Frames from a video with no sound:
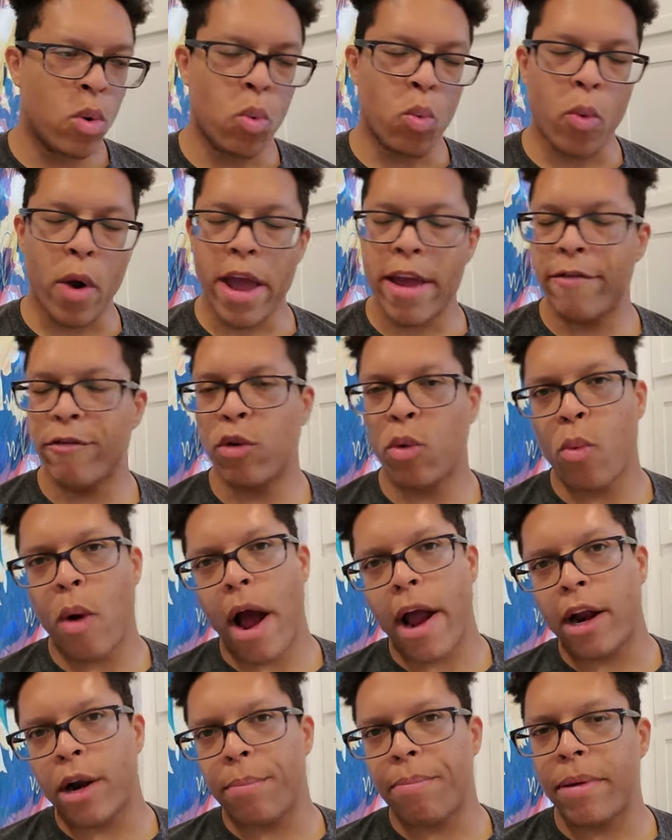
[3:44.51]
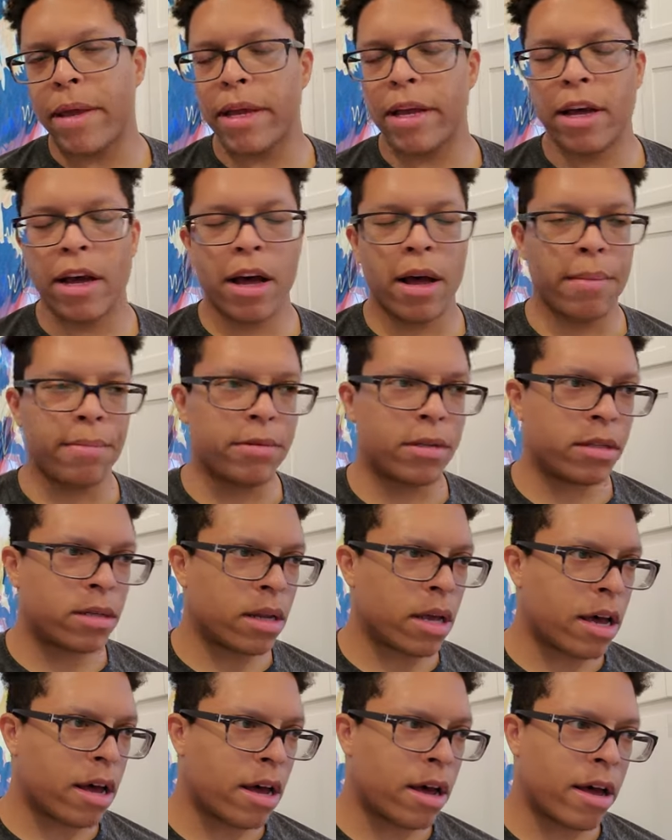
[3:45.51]
waiver wire pickups,
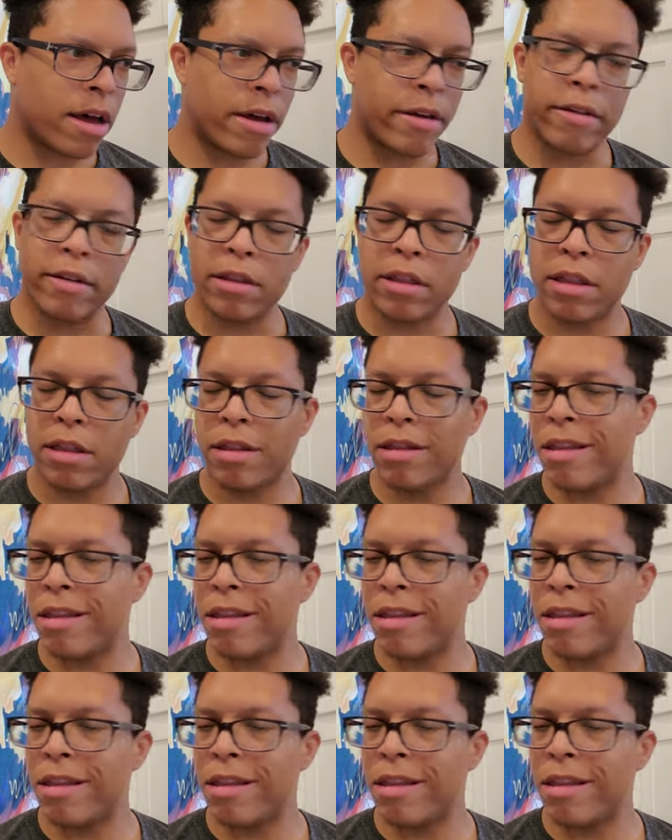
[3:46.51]
uh,